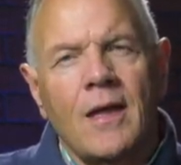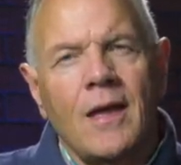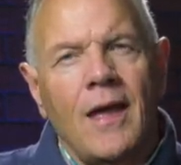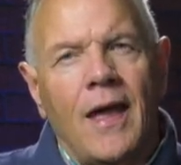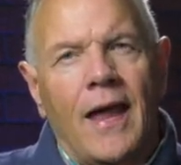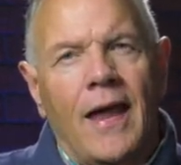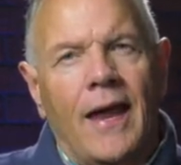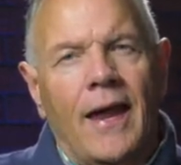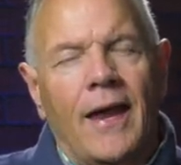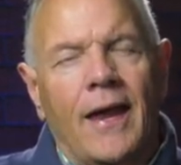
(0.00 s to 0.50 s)

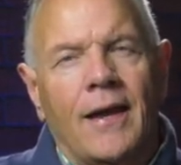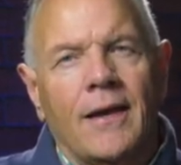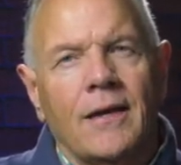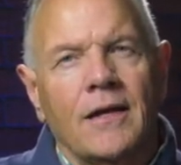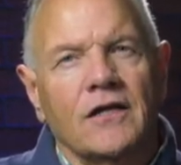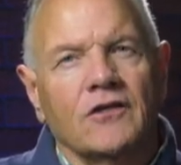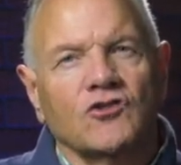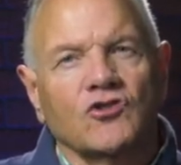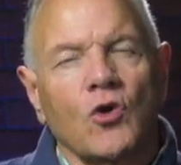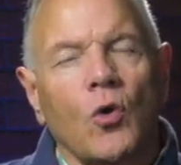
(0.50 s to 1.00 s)

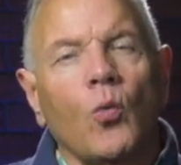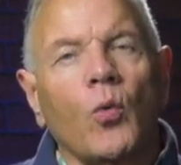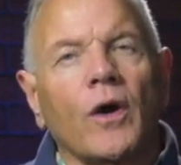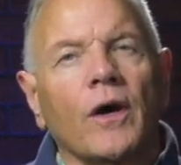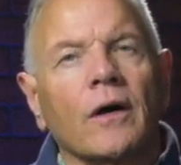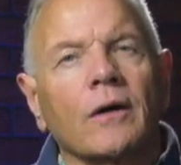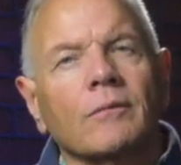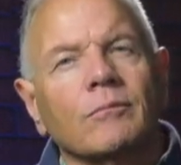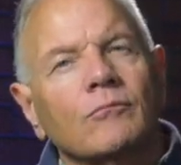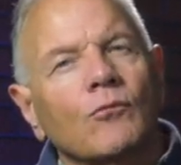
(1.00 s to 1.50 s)
And so
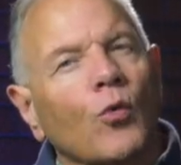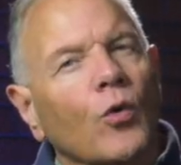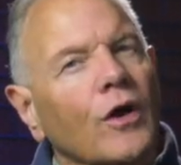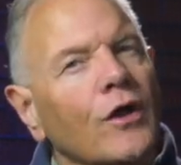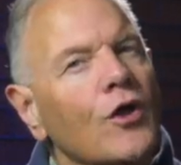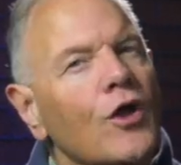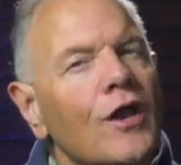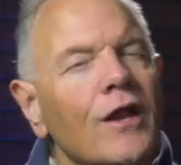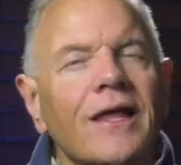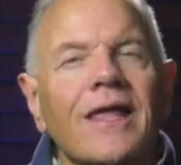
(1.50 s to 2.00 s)
we're
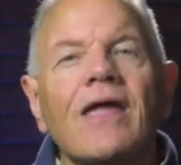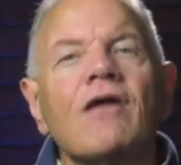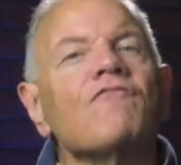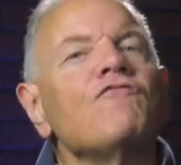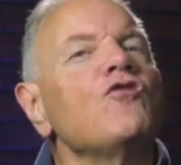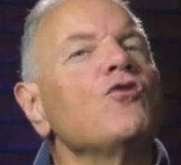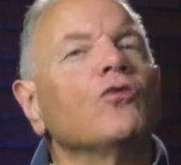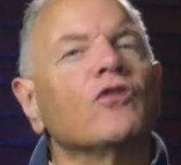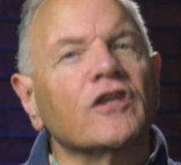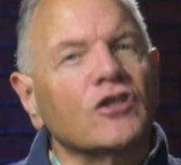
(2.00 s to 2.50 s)
going to give
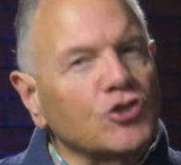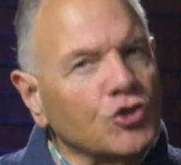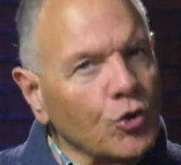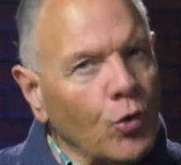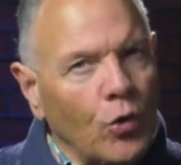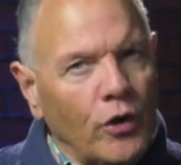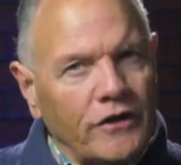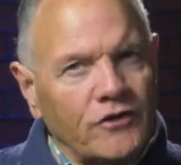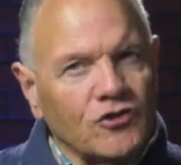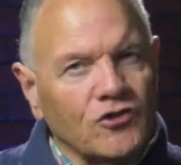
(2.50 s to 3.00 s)
you the
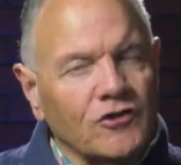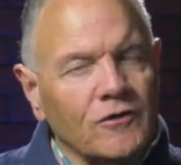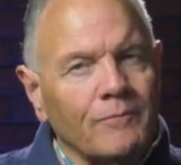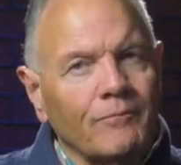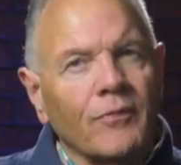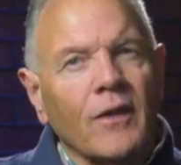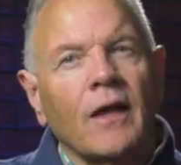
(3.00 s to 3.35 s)
choice.